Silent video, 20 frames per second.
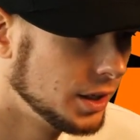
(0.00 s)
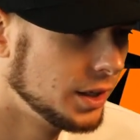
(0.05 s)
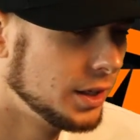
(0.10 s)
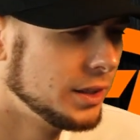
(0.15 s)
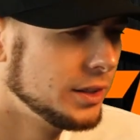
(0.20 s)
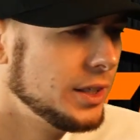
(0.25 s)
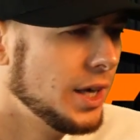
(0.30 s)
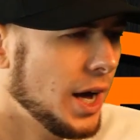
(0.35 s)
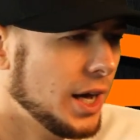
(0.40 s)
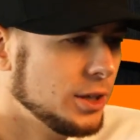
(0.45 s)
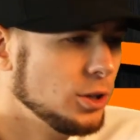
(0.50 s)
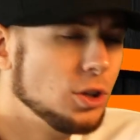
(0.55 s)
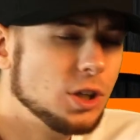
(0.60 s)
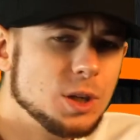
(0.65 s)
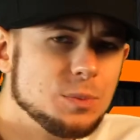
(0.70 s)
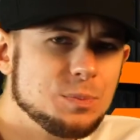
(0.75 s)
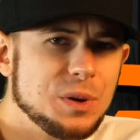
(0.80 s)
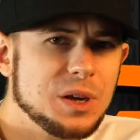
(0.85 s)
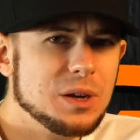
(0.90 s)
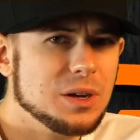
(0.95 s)
Yeah, you
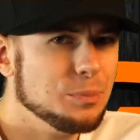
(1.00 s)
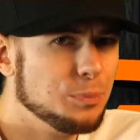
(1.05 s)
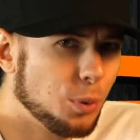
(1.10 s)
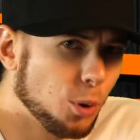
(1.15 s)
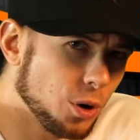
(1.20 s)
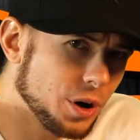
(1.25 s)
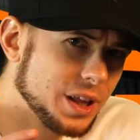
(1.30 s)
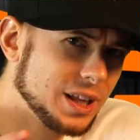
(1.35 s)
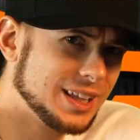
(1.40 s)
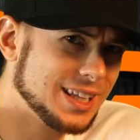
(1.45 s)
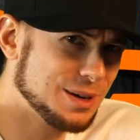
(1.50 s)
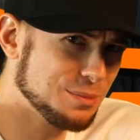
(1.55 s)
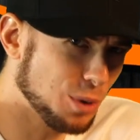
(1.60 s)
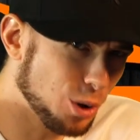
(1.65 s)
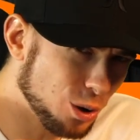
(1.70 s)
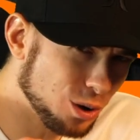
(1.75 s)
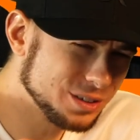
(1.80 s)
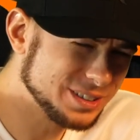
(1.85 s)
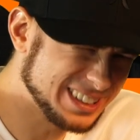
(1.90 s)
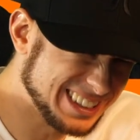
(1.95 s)
can be importing them
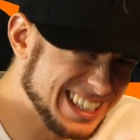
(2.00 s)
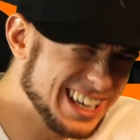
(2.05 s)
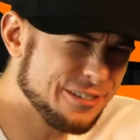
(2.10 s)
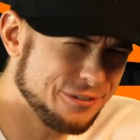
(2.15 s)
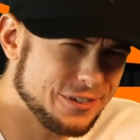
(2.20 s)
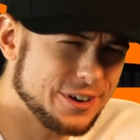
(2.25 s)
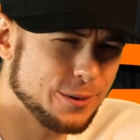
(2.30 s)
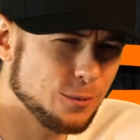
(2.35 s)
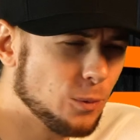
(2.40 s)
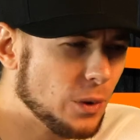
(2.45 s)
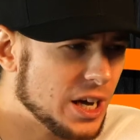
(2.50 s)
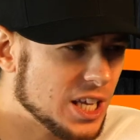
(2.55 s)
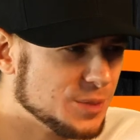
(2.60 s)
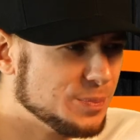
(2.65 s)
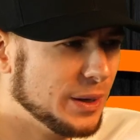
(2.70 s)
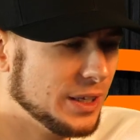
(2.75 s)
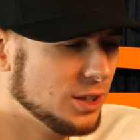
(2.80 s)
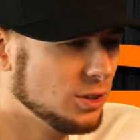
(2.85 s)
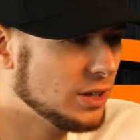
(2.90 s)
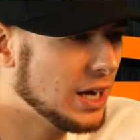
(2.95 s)
all different ways,
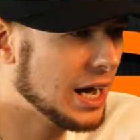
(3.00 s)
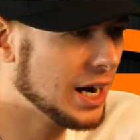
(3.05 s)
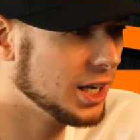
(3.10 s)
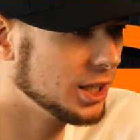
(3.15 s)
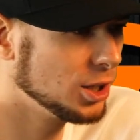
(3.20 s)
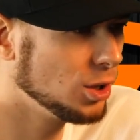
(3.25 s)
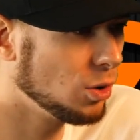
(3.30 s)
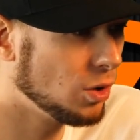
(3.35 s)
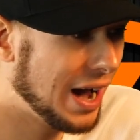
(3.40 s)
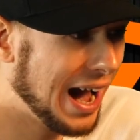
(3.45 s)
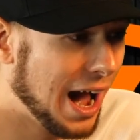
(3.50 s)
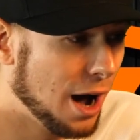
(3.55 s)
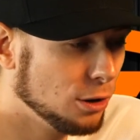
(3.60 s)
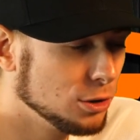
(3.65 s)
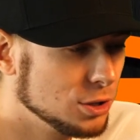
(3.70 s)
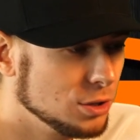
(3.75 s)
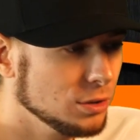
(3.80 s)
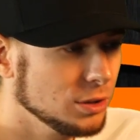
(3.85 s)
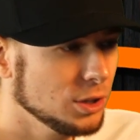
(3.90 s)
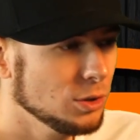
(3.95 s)
but you gotta know how
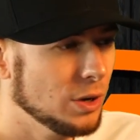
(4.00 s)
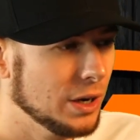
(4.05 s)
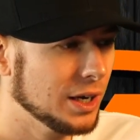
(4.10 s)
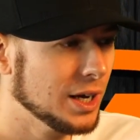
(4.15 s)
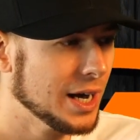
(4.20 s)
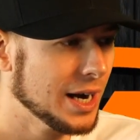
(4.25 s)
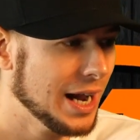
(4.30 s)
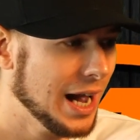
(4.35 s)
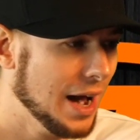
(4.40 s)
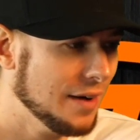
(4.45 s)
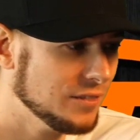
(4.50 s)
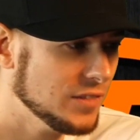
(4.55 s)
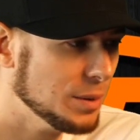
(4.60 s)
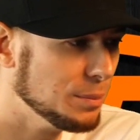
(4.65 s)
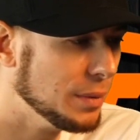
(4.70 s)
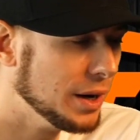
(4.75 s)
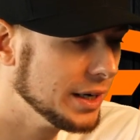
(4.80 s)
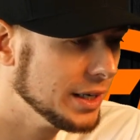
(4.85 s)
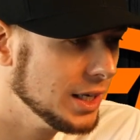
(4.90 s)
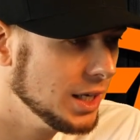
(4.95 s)
to, and you gotta have the
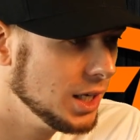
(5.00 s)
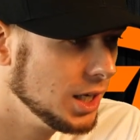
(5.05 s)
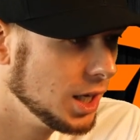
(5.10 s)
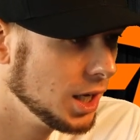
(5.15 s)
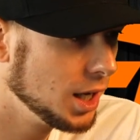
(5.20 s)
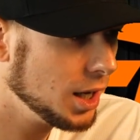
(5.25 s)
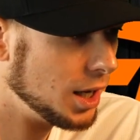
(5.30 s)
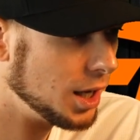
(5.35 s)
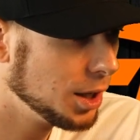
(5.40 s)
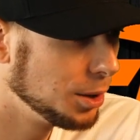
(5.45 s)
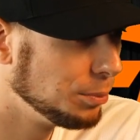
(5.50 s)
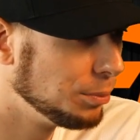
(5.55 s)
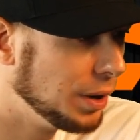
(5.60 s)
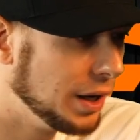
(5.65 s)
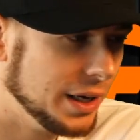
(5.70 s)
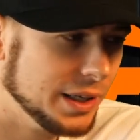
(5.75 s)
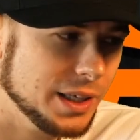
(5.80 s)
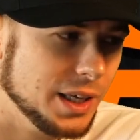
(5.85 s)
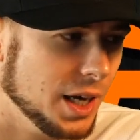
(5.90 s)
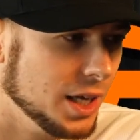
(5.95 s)
money.
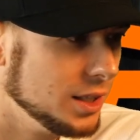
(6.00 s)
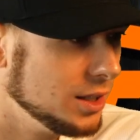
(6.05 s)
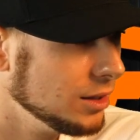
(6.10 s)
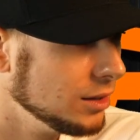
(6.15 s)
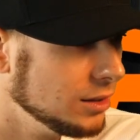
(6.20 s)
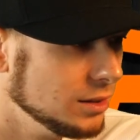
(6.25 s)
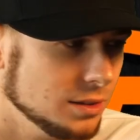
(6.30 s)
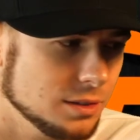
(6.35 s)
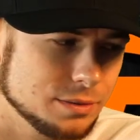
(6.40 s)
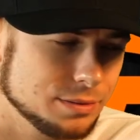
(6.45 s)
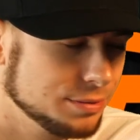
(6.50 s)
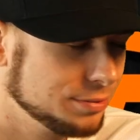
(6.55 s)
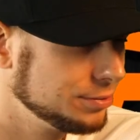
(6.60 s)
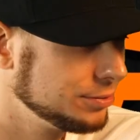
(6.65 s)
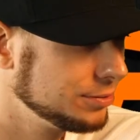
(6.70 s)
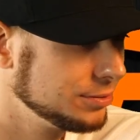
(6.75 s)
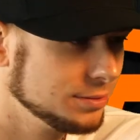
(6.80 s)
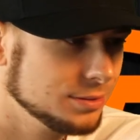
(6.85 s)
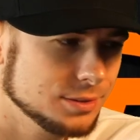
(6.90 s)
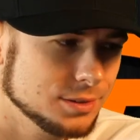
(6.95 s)
But yeah, dude.
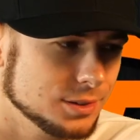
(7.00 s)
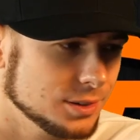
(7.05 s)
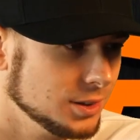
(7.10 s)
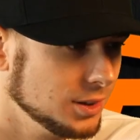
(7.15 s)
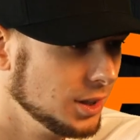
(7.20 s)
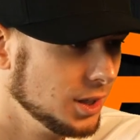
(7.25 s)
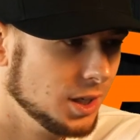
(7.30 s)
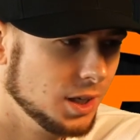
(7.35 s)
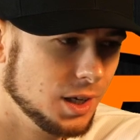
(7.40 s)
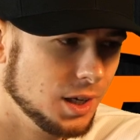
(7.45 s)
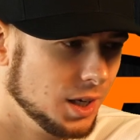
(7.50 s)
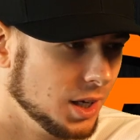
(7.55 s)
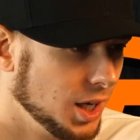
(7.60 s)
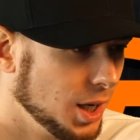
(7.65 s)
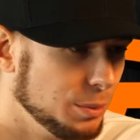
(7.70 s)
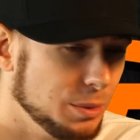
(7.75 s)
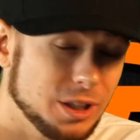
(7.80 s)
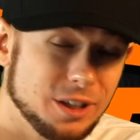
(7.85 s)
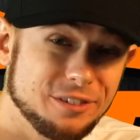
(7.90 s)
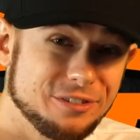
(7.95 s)
I
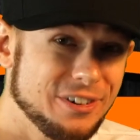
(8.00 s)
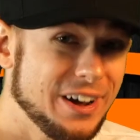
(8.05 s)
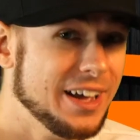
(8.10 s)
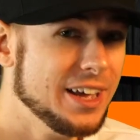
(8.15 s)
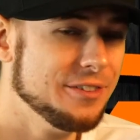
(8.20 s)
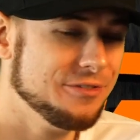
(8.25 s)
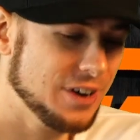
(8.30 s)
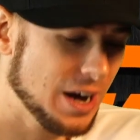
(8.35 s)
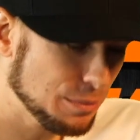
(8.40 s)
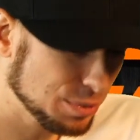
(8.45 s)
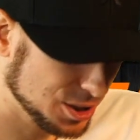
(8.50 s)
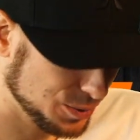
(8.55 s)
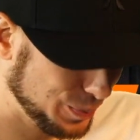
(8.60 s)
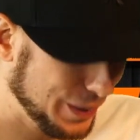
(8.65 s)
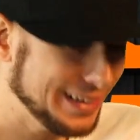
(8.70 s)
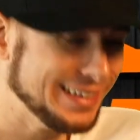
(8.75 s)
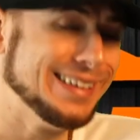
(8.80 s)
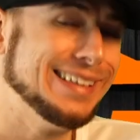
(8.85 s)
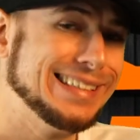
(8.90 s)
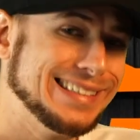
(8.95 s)
mean, if I'm
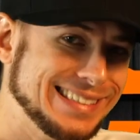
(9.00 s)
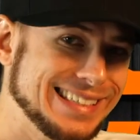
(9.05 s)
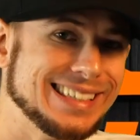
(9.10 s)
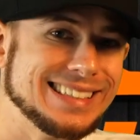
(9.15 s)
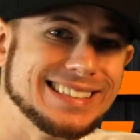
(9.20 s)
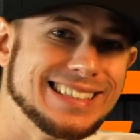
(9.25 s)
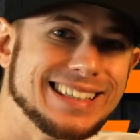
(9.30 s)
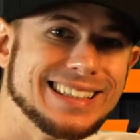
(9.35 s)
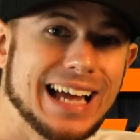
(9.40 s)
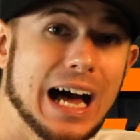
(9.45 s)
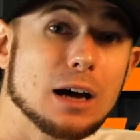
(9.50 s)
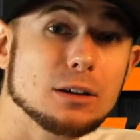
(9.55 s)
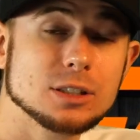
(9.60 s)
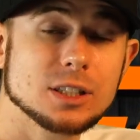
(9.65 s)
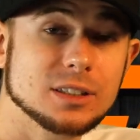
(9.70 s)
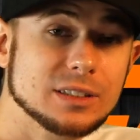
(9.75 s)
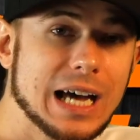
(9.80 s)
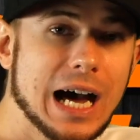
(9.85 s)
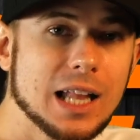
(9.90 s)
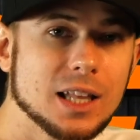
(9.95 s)
spending
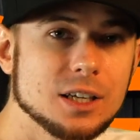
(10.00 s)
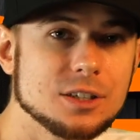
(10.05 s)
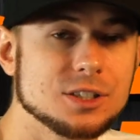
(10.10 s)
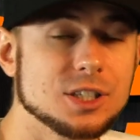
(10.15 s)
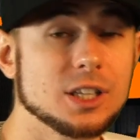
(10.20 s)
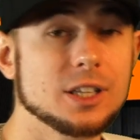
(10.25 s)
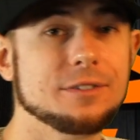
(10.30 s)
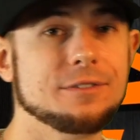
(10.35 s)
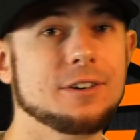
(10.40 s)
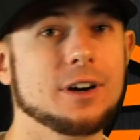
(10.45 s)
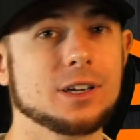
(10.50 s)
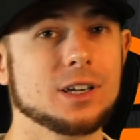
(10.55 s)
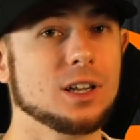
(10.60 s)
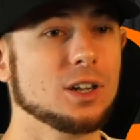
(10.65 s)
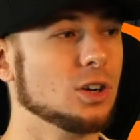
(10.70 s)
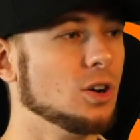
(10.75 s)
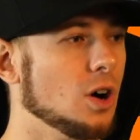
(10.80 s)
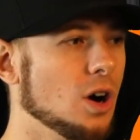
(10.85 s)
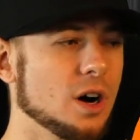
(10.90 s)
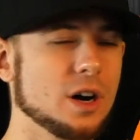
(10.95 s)
$60,000 on the fucking
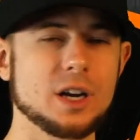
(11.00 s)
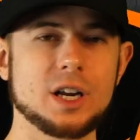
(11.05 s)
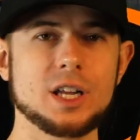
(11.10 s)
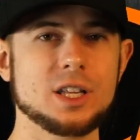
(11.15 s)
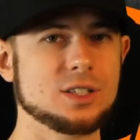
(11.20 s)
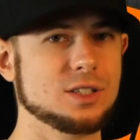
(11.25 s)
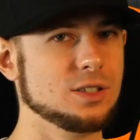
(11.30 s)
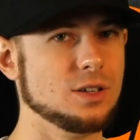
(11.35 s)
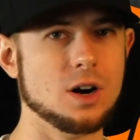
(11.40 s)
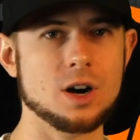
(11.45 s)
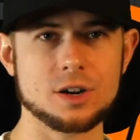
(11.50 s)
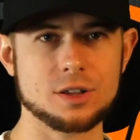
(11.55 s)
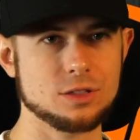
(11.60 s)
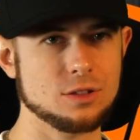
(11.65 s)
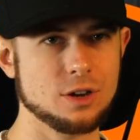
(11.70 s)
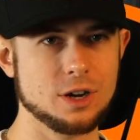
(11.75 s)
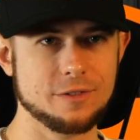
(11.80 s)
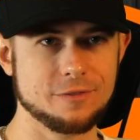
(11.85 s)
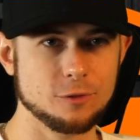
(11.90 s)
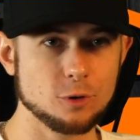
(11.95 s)
car, it's
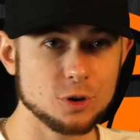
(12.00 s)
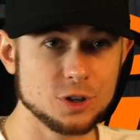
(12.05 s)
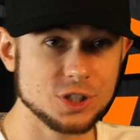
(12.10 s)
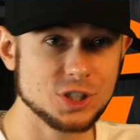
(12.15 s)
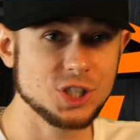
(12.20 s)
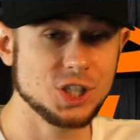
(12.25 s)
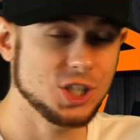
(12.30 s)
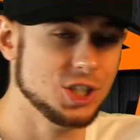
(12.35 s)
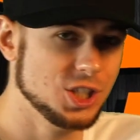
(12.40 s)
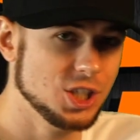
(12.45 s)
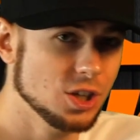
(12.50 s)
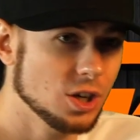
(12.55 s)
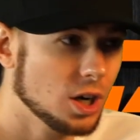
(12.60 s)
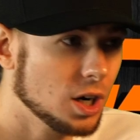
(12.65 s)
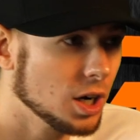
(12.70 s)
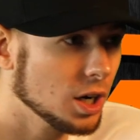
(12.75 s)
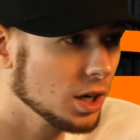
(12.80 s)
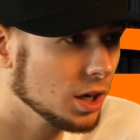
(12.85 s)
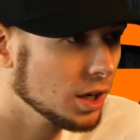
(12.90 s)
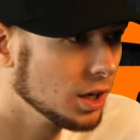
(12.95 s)
R34
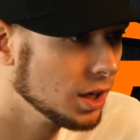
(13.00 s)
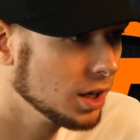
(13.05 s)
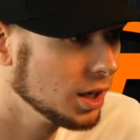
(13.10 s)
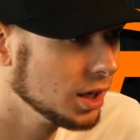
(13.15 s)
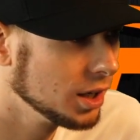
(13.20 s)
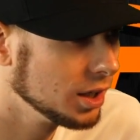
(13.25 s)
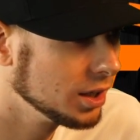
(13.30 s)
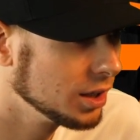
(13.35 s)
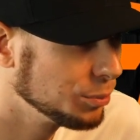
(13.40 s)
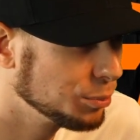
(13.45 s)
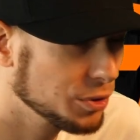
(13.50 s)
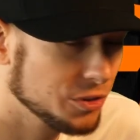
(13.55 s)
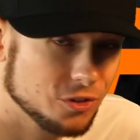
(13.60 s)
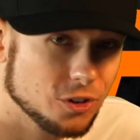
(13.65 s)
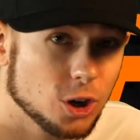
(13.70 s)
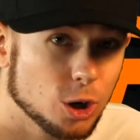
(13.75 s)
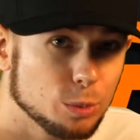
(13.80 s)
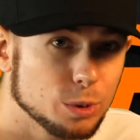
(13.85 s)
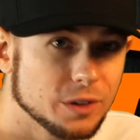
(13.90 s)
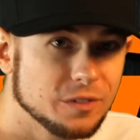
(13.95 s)
GTR,
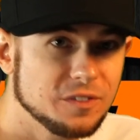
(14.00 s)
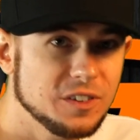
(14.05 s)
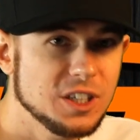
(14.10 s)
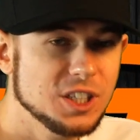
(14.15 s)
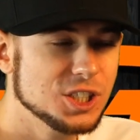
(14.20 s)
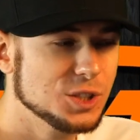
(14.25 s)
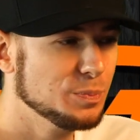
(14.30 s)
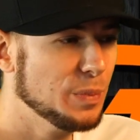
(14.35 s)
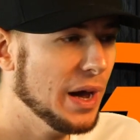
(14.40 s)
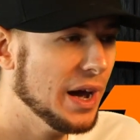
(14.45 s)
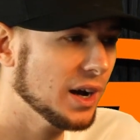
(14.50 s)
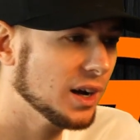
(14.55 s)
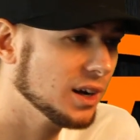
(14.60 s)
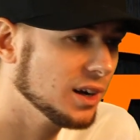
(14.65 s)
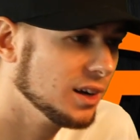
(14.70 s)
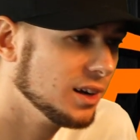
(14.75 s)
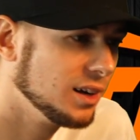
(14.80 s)
preferably V-Spec.